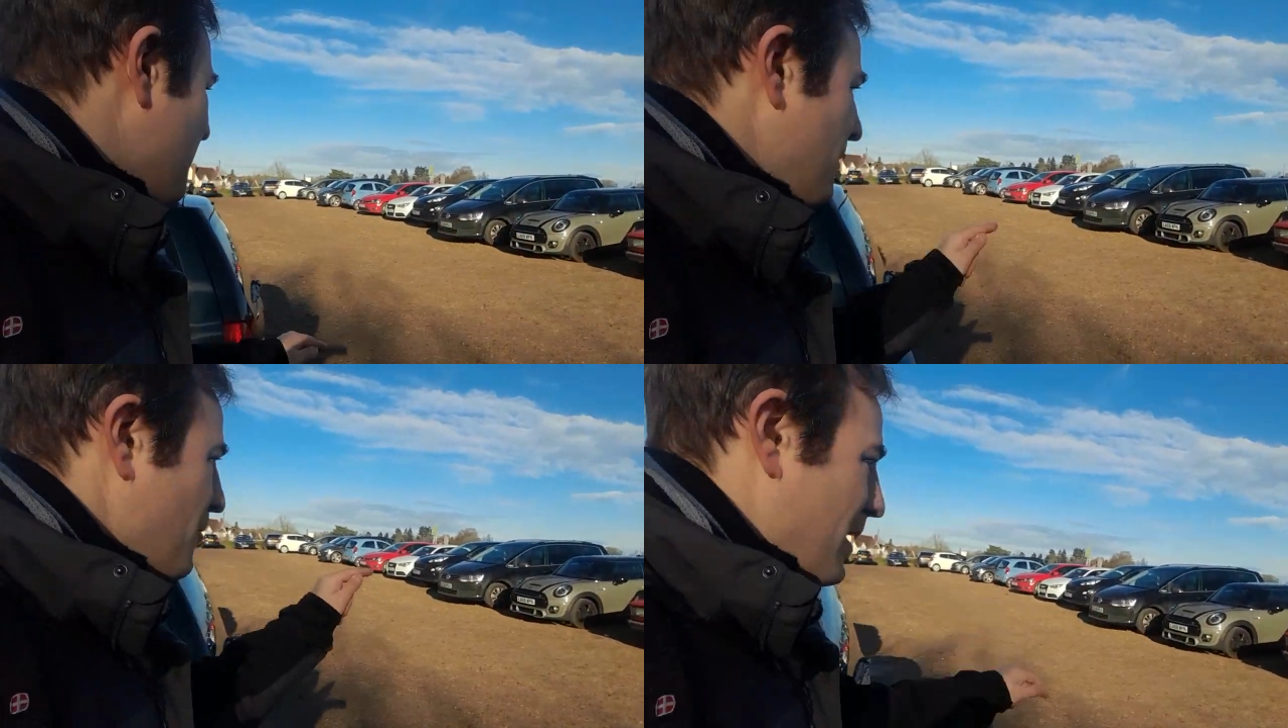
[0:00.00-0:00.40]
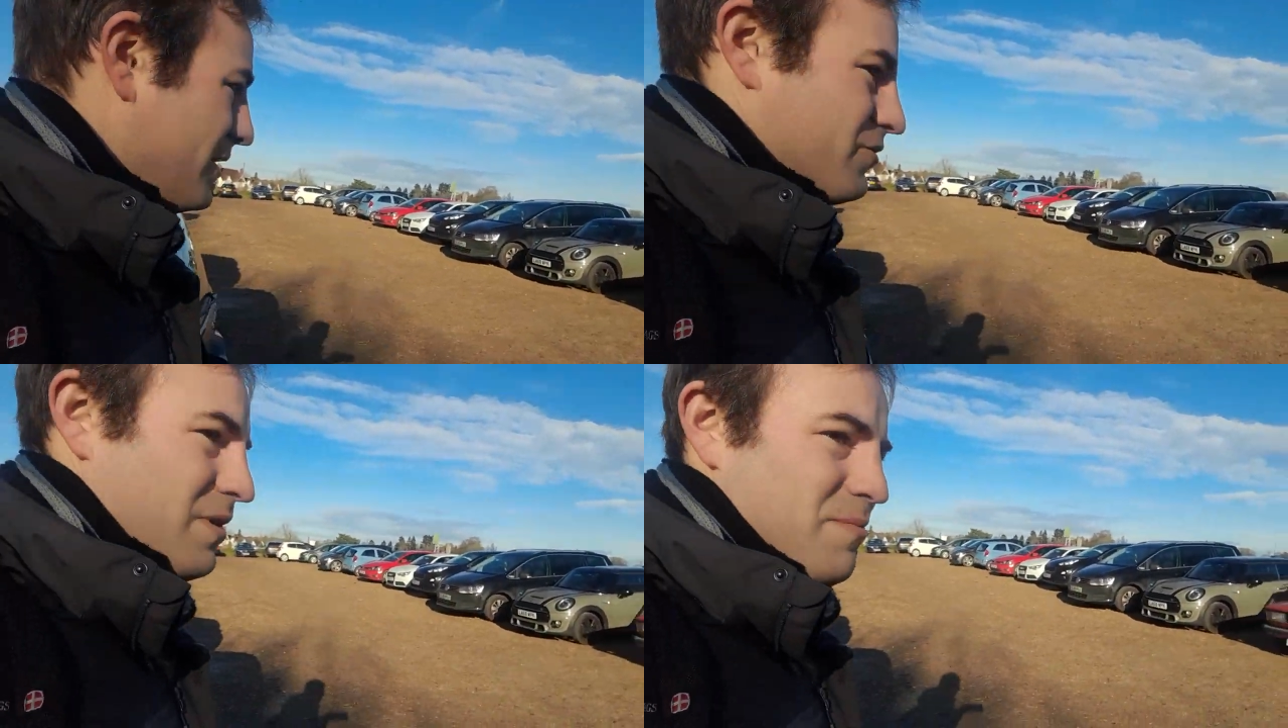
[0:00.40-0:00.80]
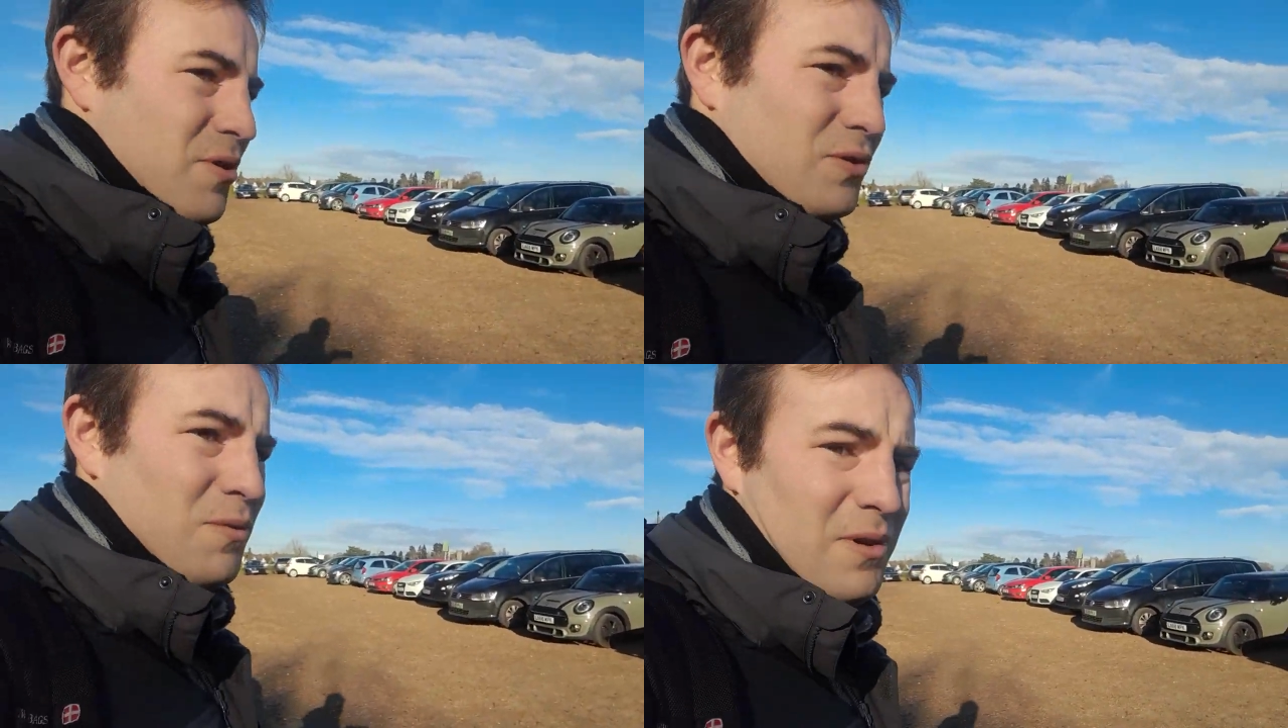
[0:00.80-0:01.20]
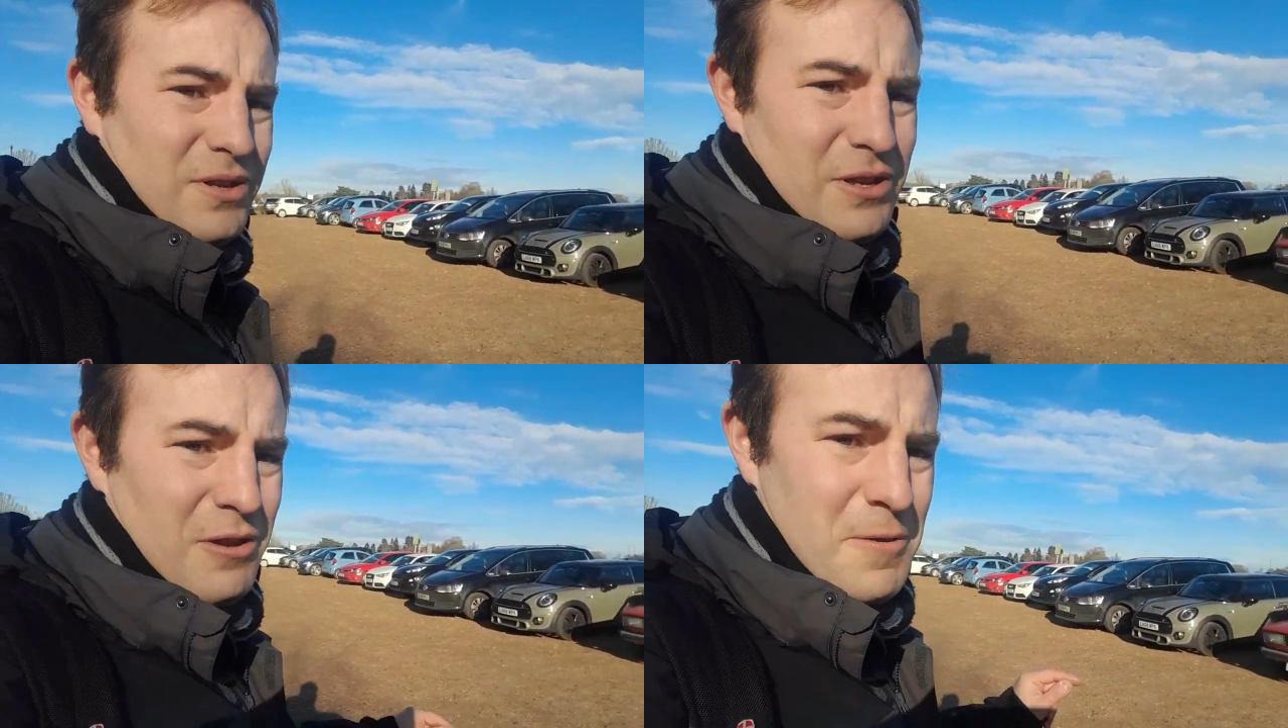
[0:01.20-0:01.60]
My wellies are in the boot. So what I'm
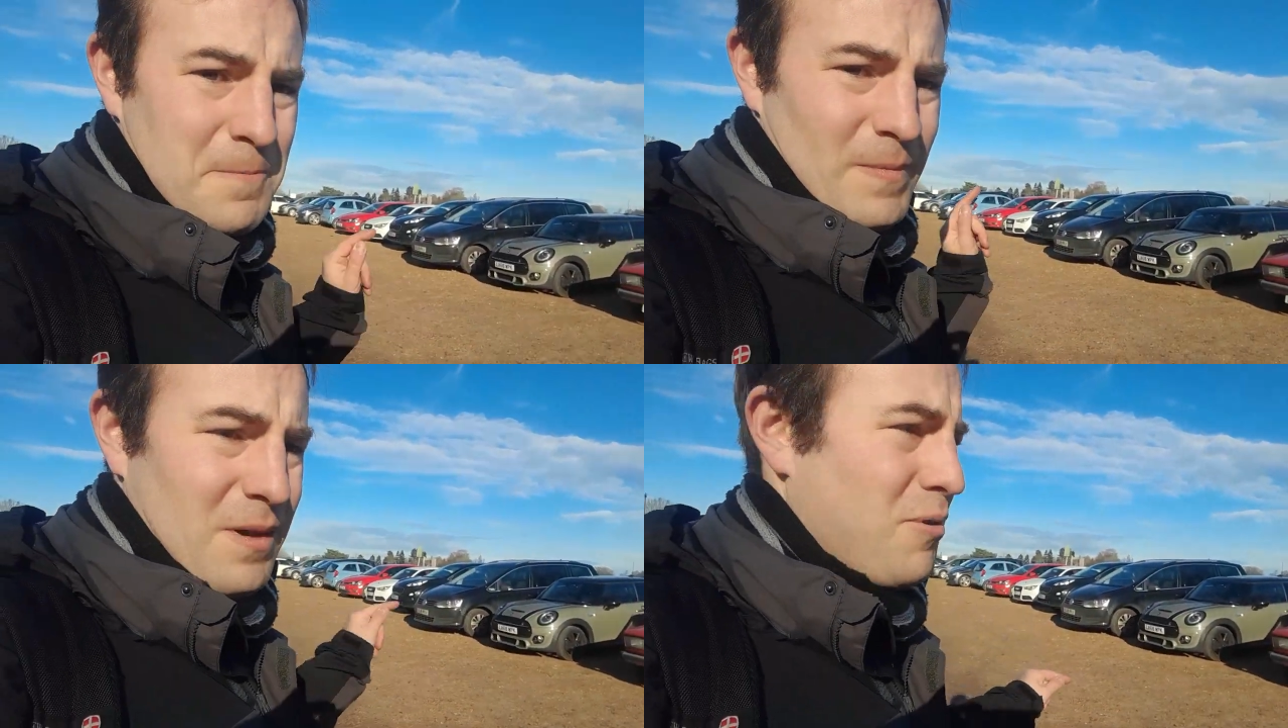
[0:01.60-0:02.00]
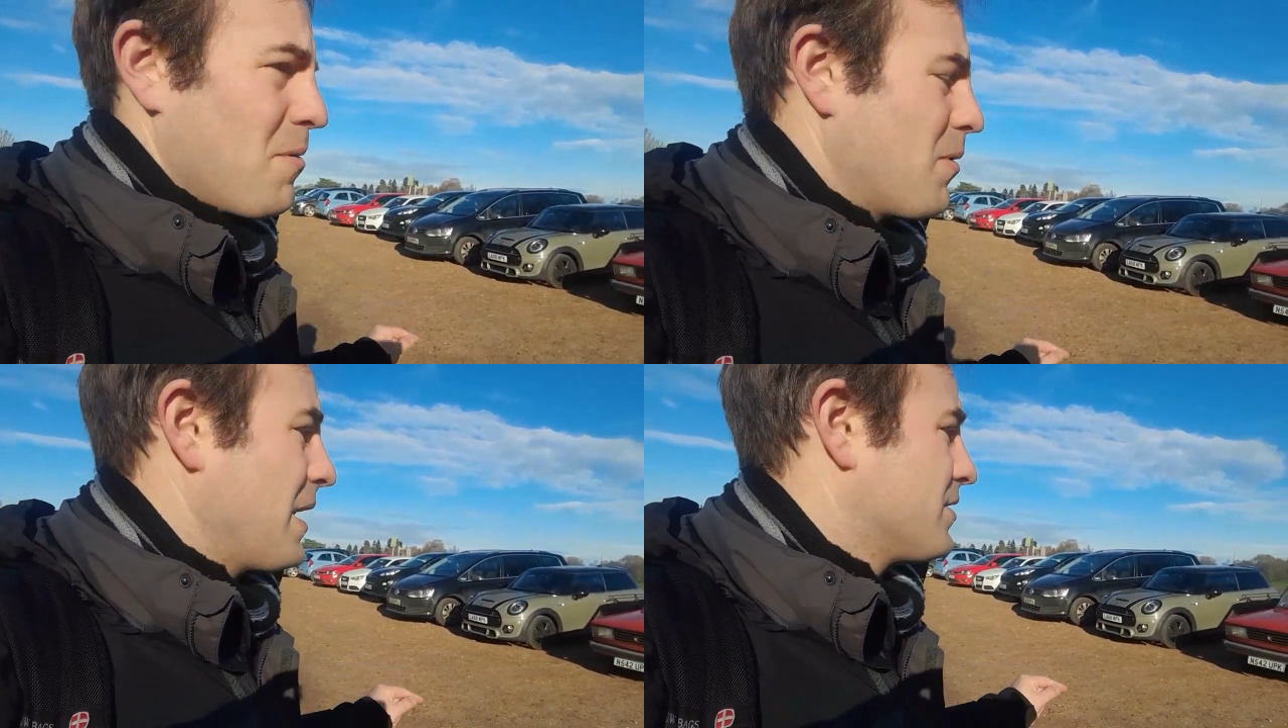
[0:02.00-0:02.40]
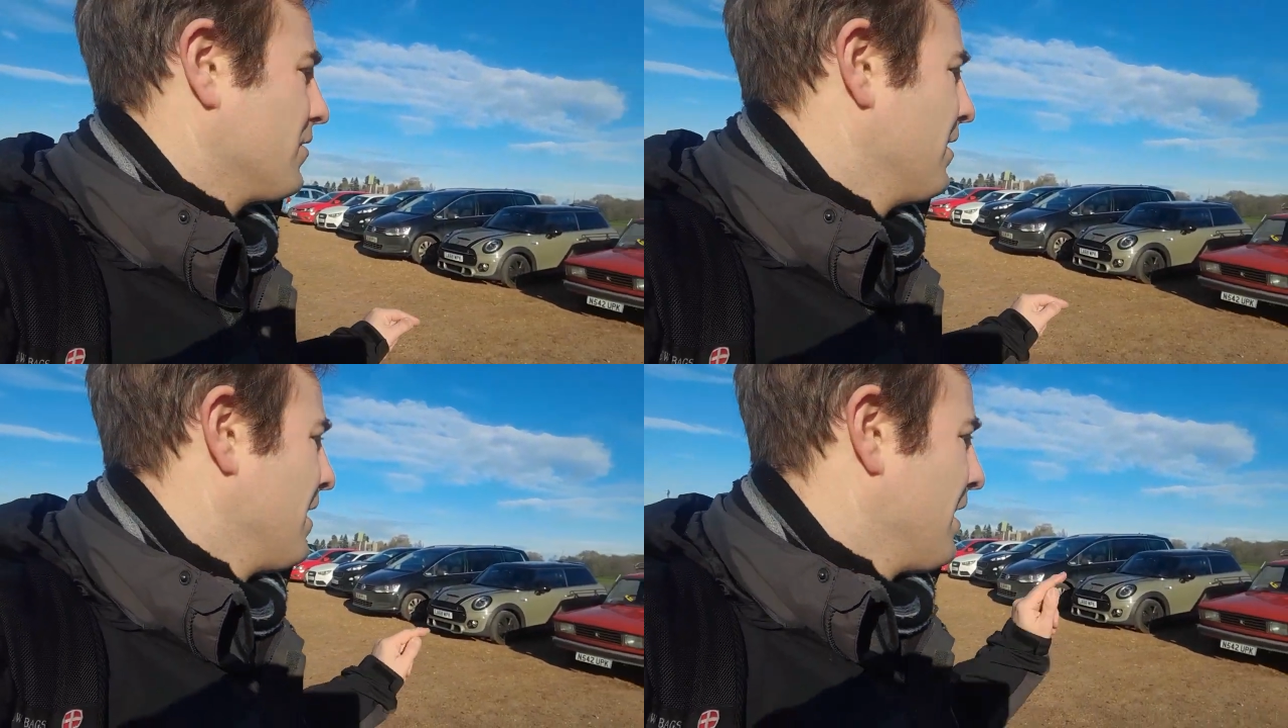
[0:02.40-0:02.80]
going to do, I'm going to put my wellies on,